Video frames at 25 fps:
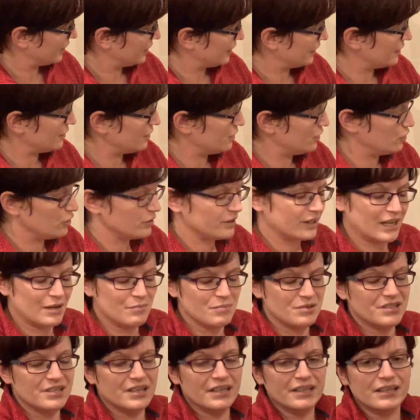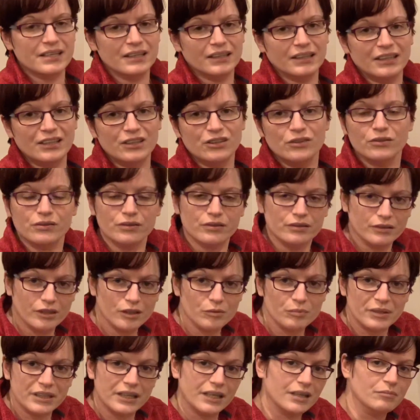In the UK particularly, you should
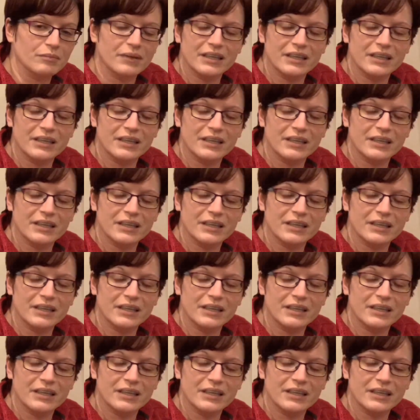not be getting